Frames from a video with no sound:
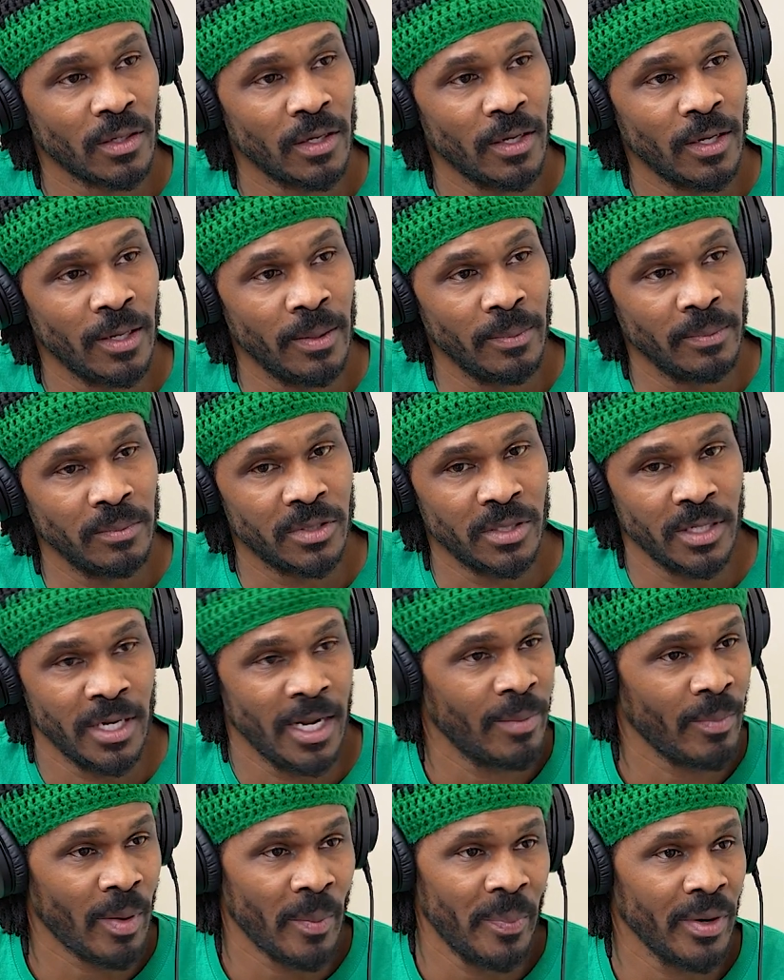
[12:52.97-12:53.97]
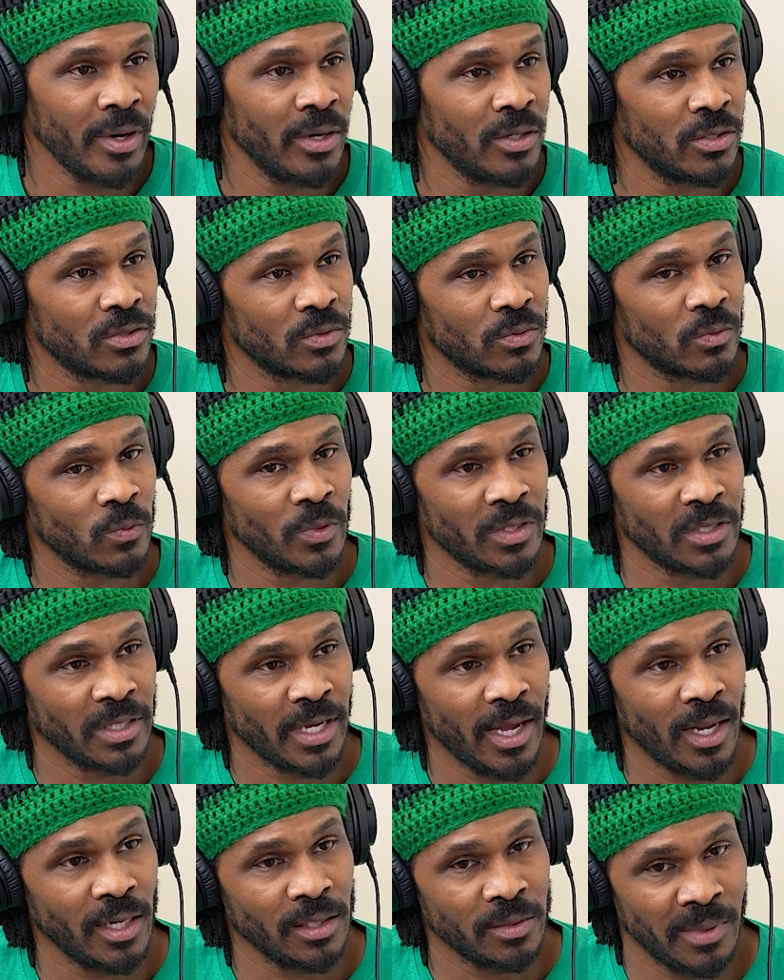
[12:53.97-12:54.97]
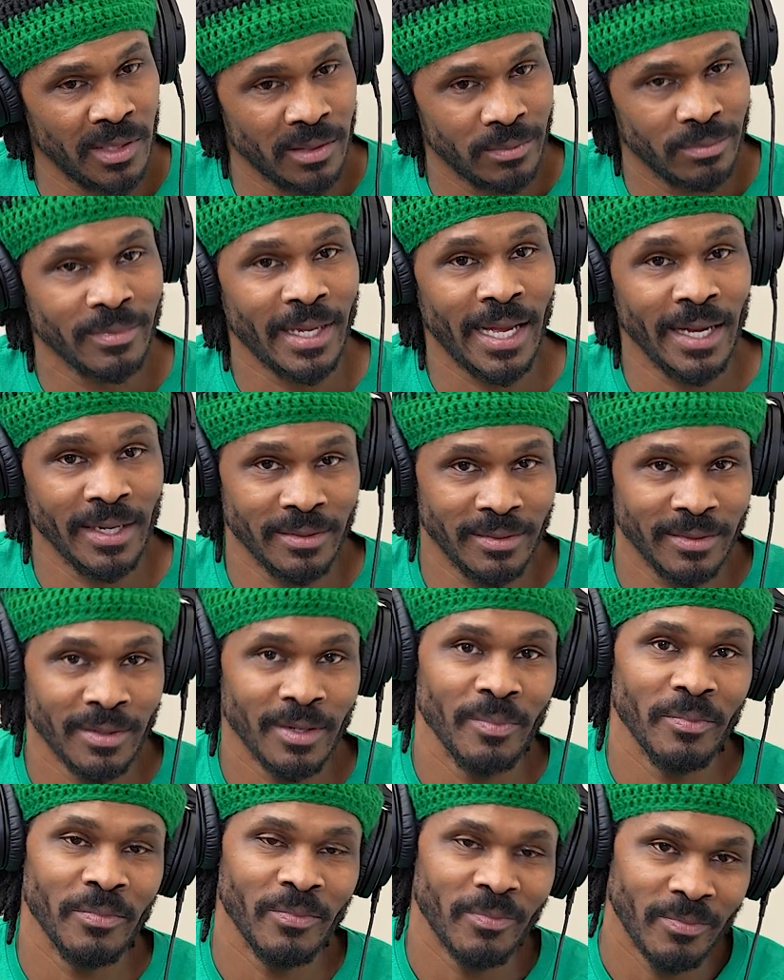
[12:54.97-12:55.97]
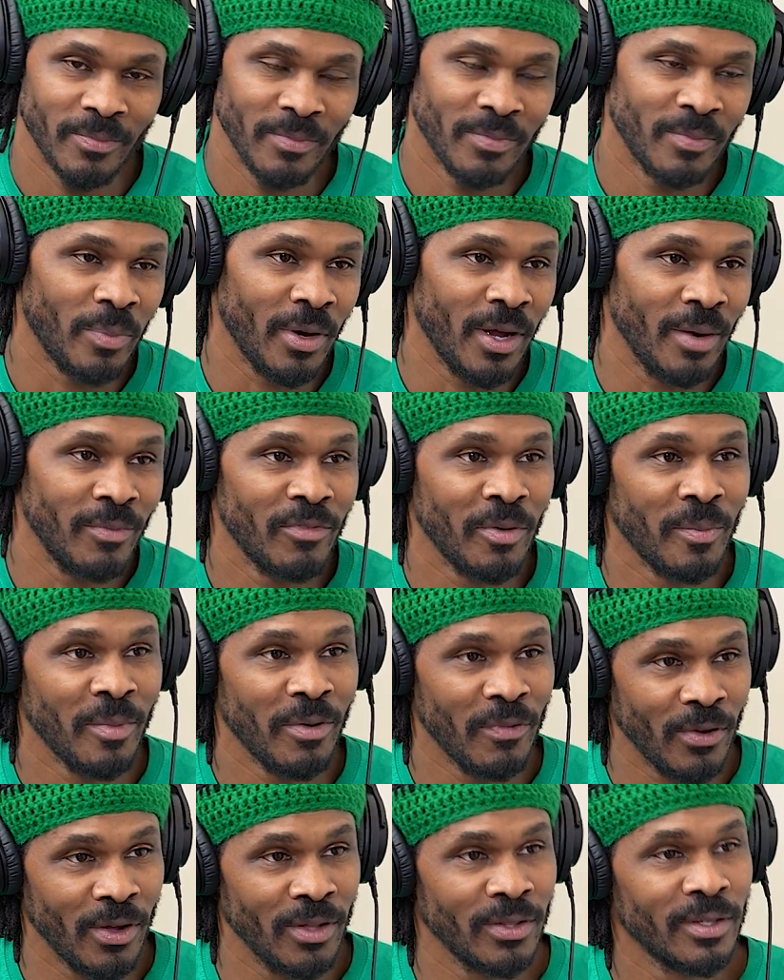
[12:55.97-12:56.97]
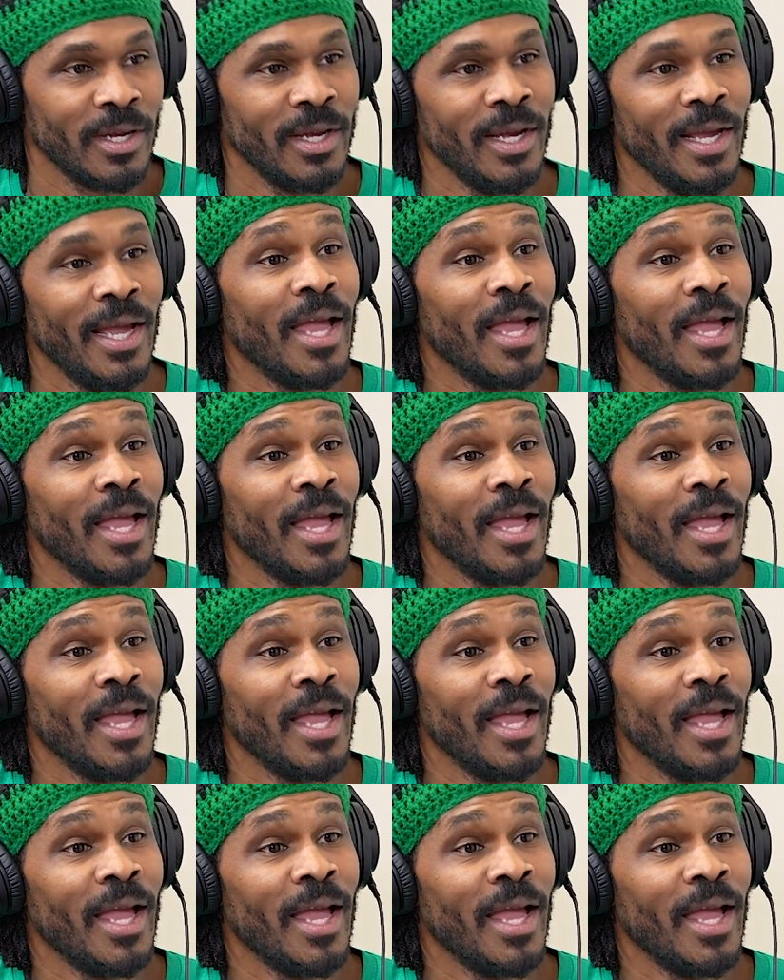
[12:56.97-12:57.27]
Um, see, none of my parents went to college. My I could. Um, pardon for my father.